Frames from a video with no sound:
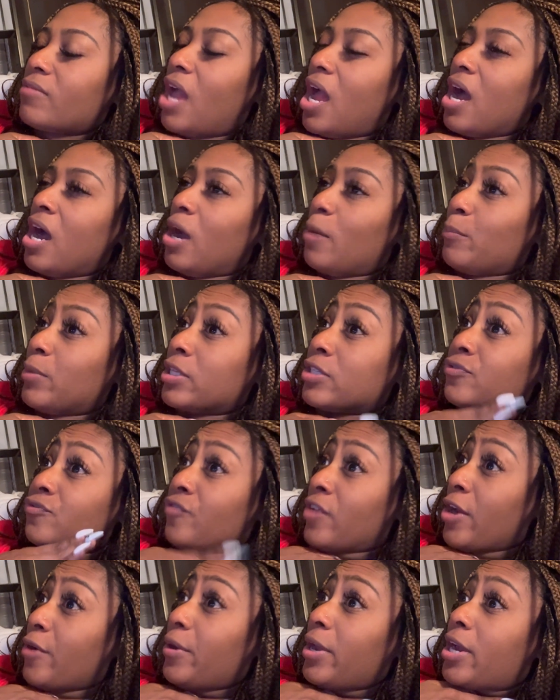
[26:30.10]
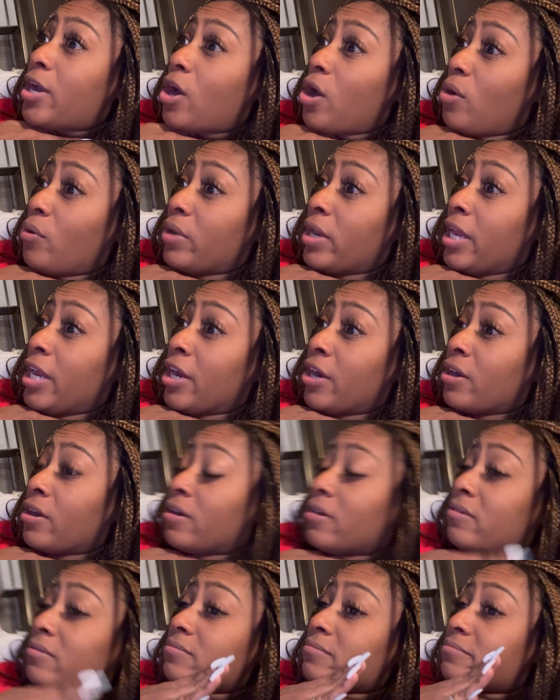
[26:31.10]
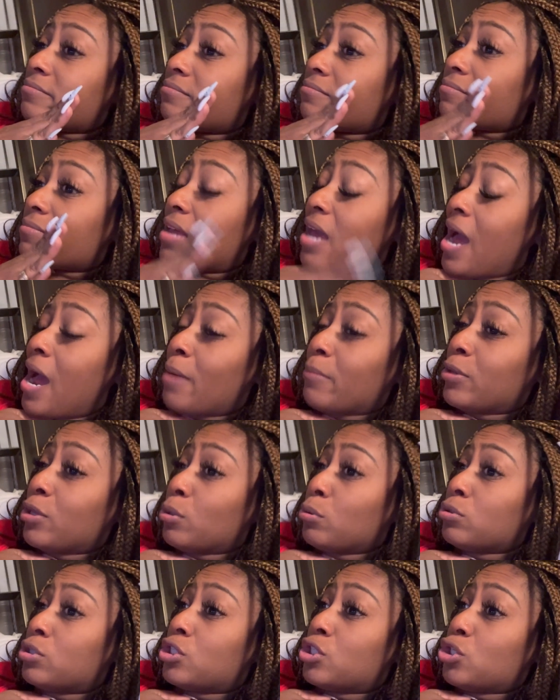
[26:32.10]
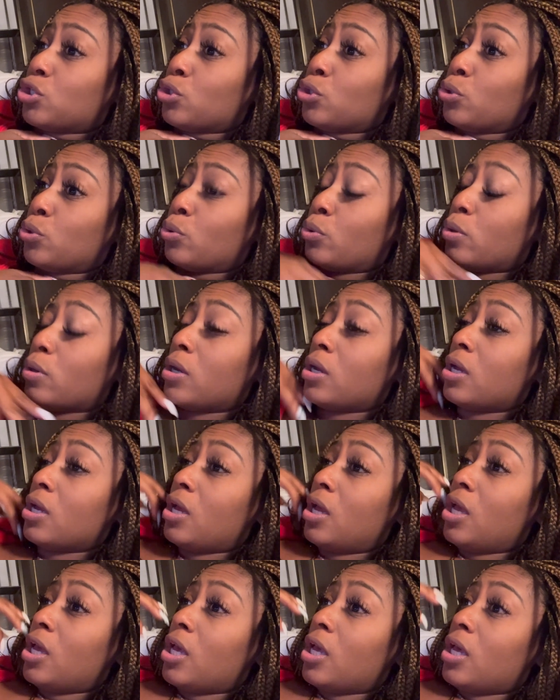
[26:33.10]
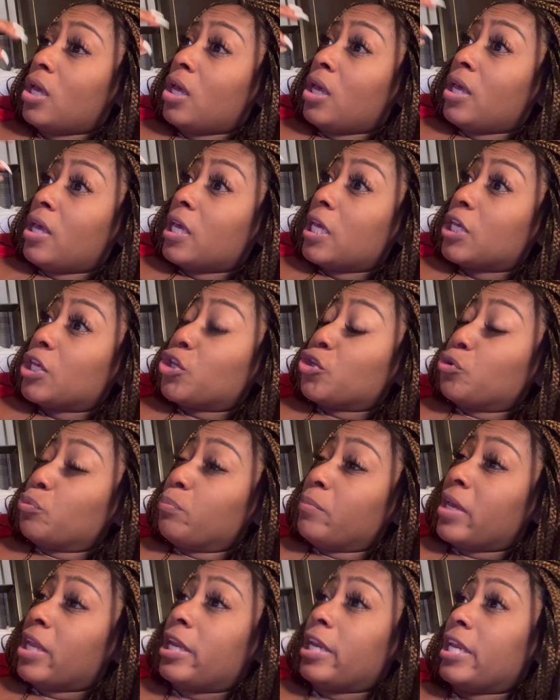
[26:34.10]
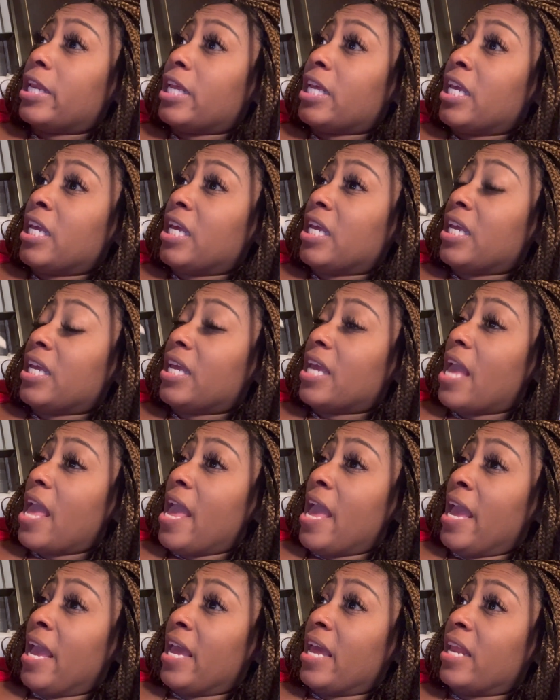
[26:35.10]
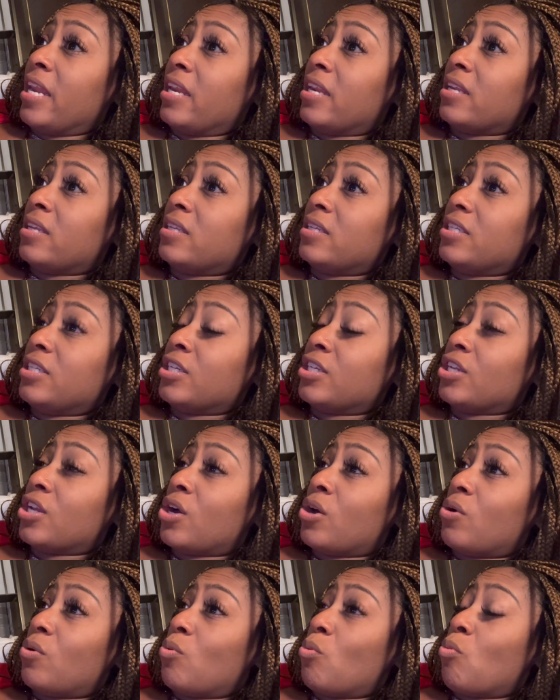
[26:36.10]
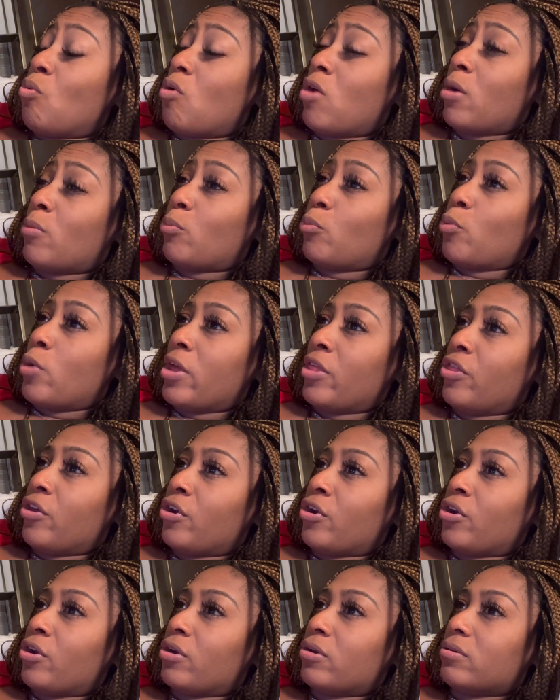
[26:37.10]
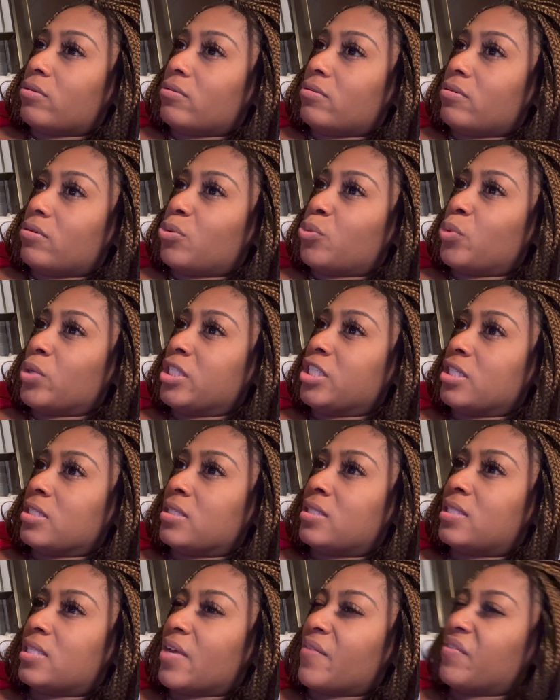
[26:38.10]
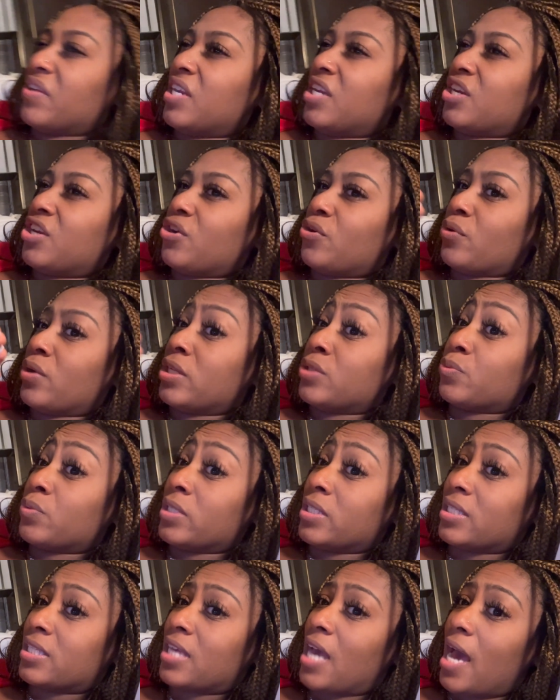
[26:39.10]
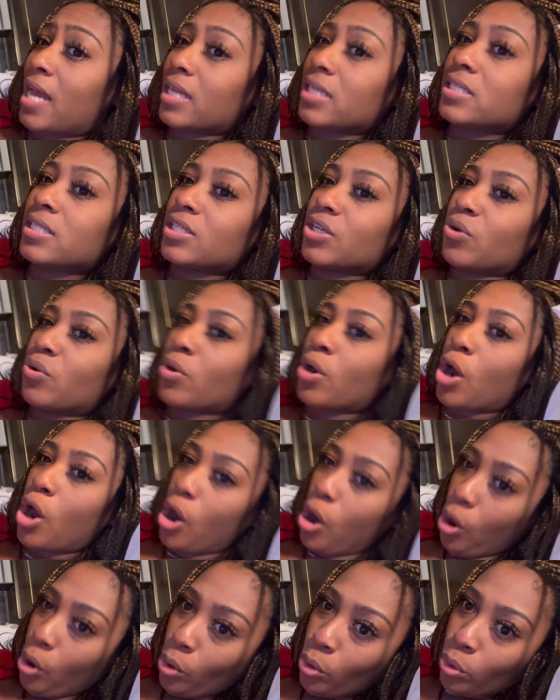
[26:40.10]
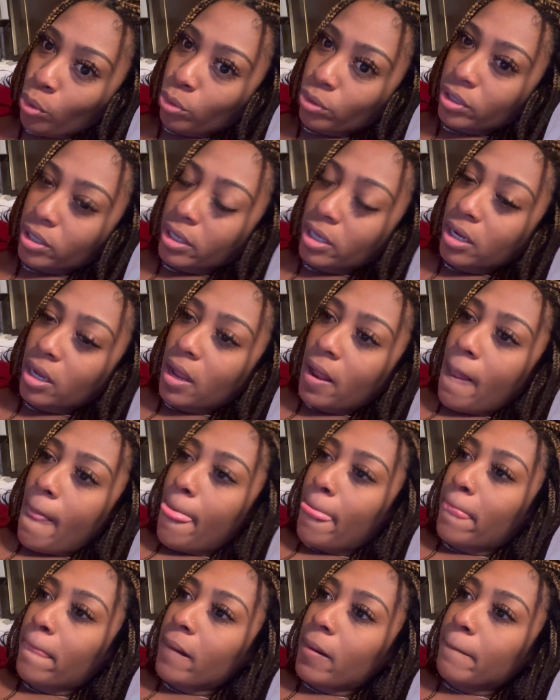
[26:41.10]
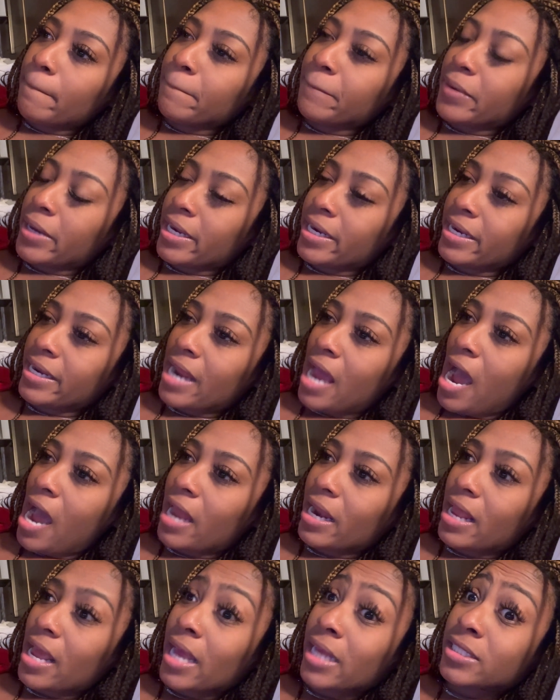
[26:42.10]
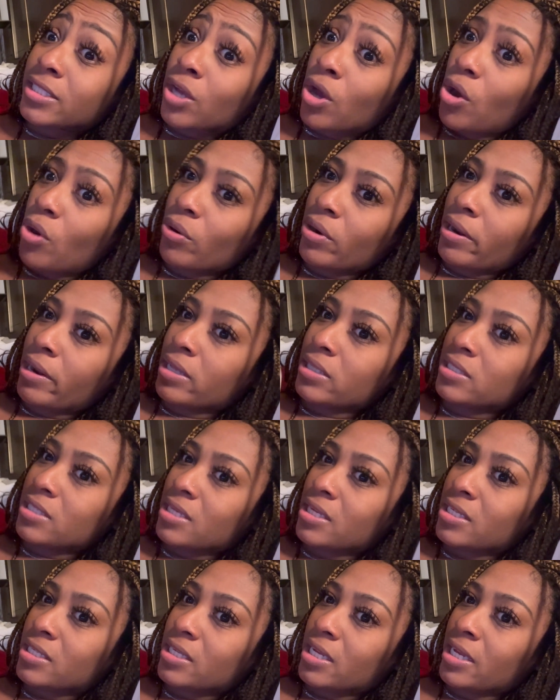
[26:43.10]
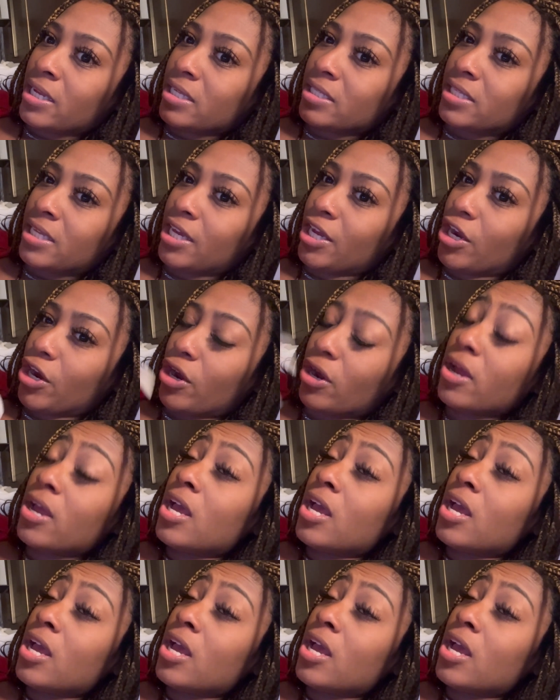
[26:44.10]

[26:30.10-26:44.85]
It's very cold here. I'm used to humidity and, you know, warm weather, which is 70 degrees, which is kind of still cold, but not as cold as it is here.